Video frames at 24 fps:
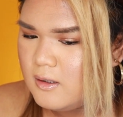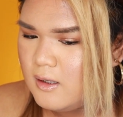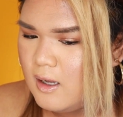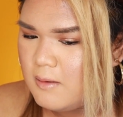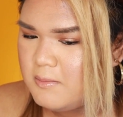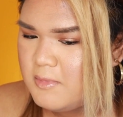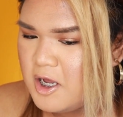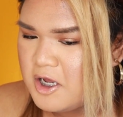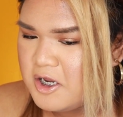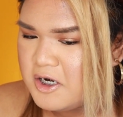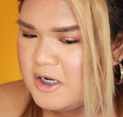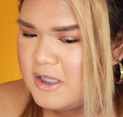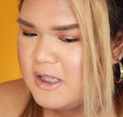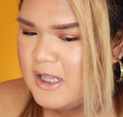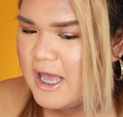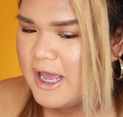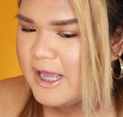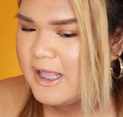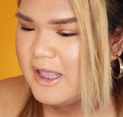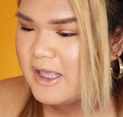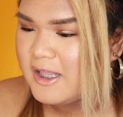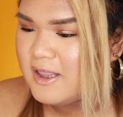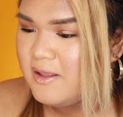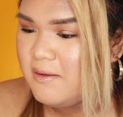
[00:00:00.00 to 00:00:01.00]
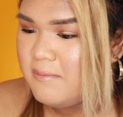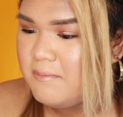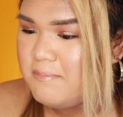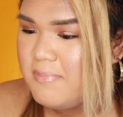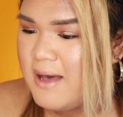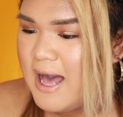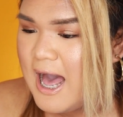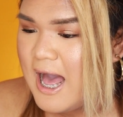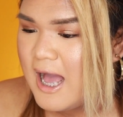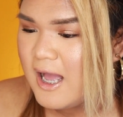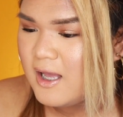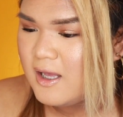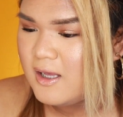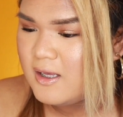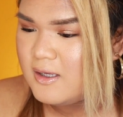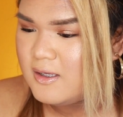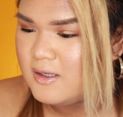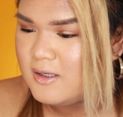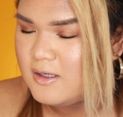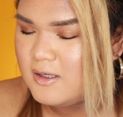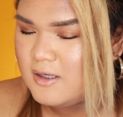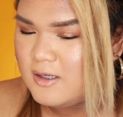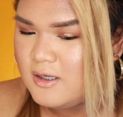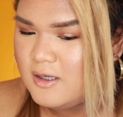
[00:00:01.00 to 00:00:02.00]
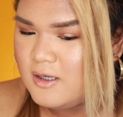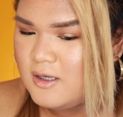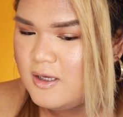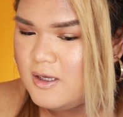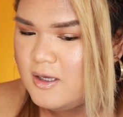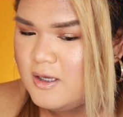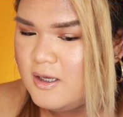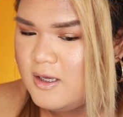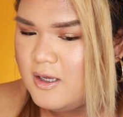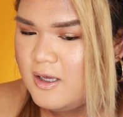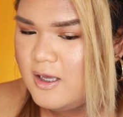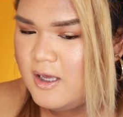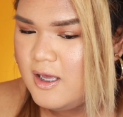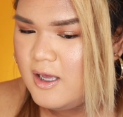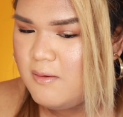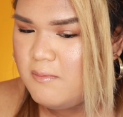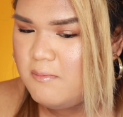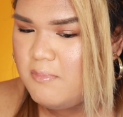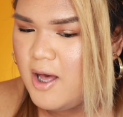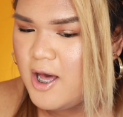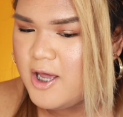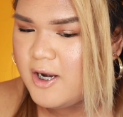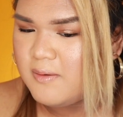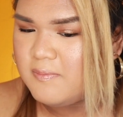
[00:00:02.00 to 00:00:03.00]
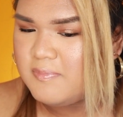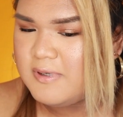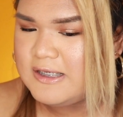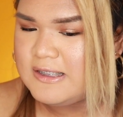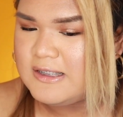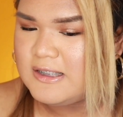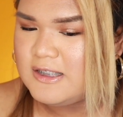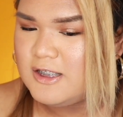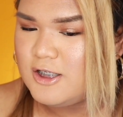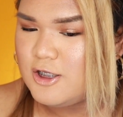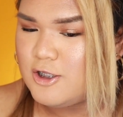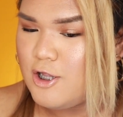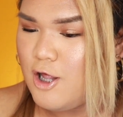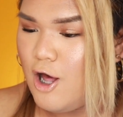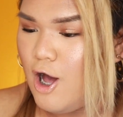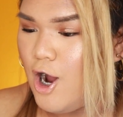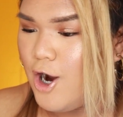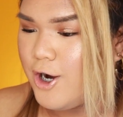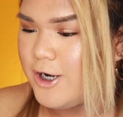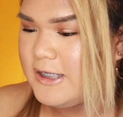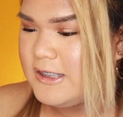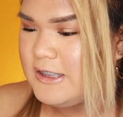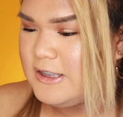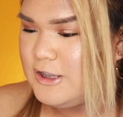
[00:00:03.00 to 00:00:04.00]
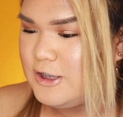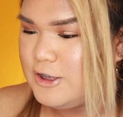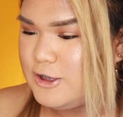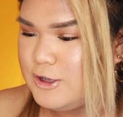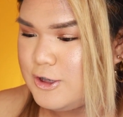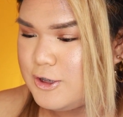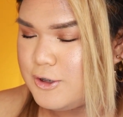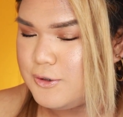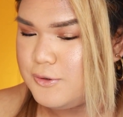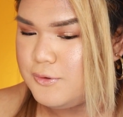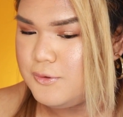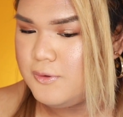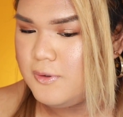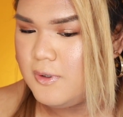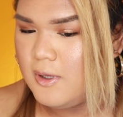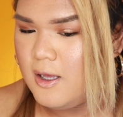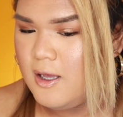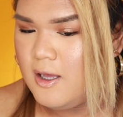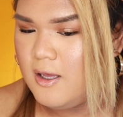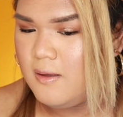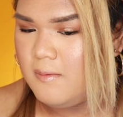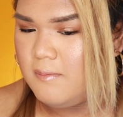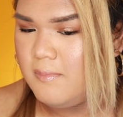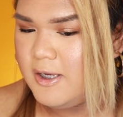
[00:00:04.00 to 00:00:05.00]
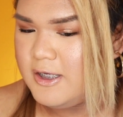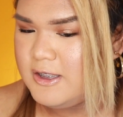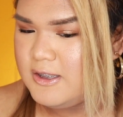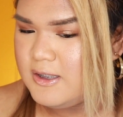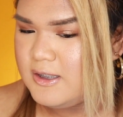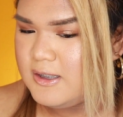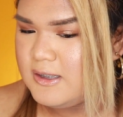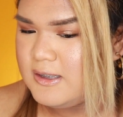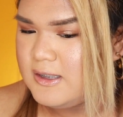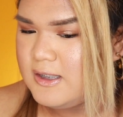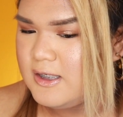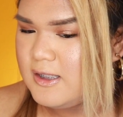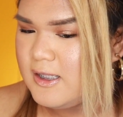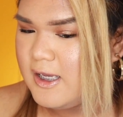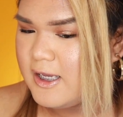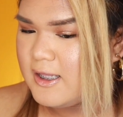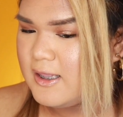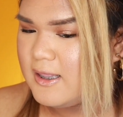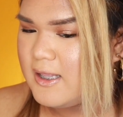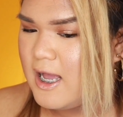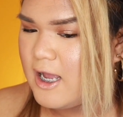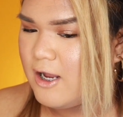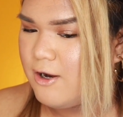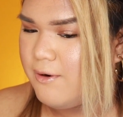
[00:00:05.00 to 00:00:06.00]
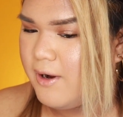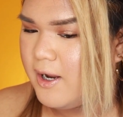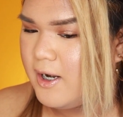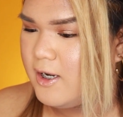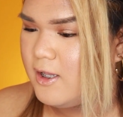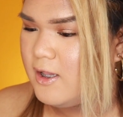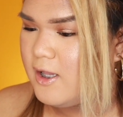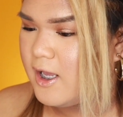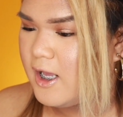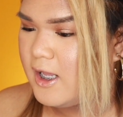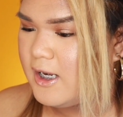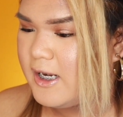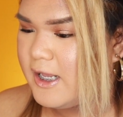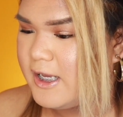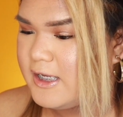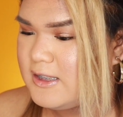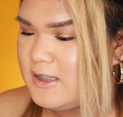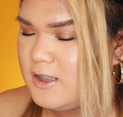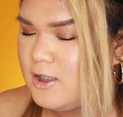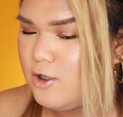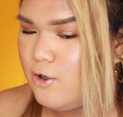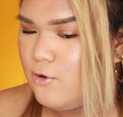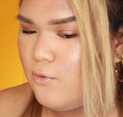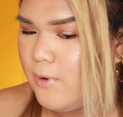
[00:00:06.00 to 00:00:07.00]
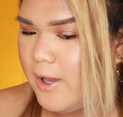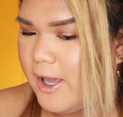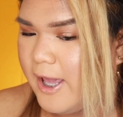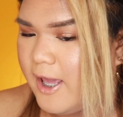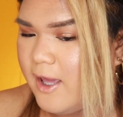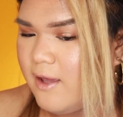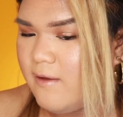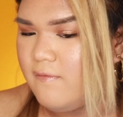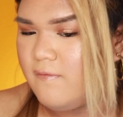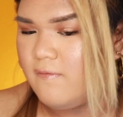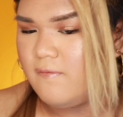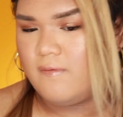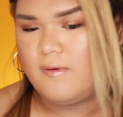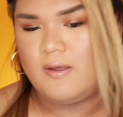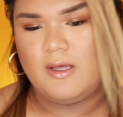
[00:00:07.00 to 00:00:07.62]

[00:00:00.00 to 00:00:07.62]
I'm not gonna lie, like the back and bottom pieces are the hardest to do. But as you can see, like that created like a nice little wave.